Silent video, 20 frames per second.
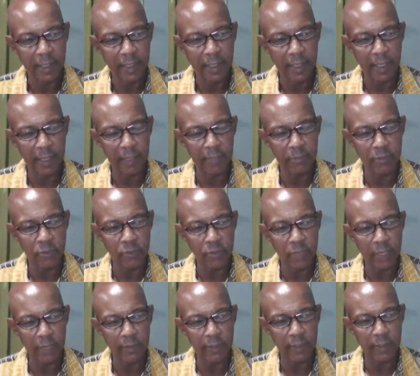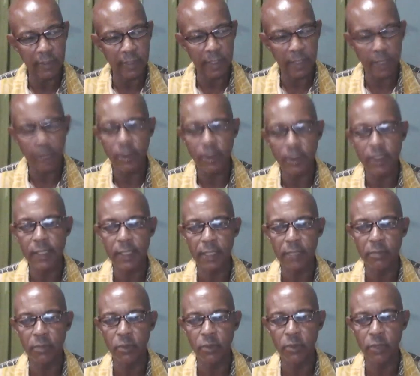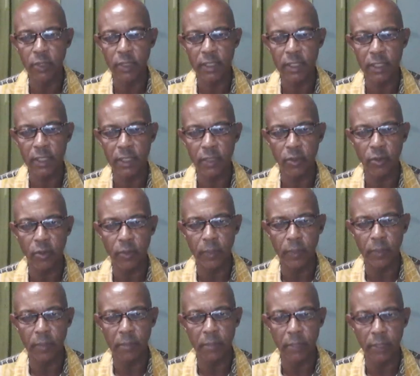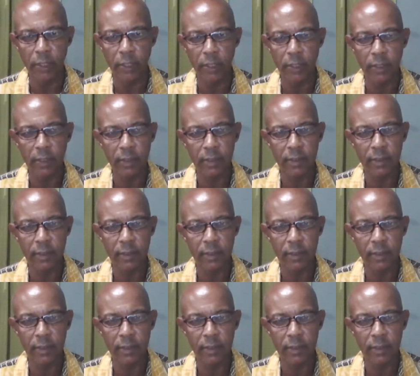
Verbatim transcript: I'm driving a Kawasaki mule. That's an open buggy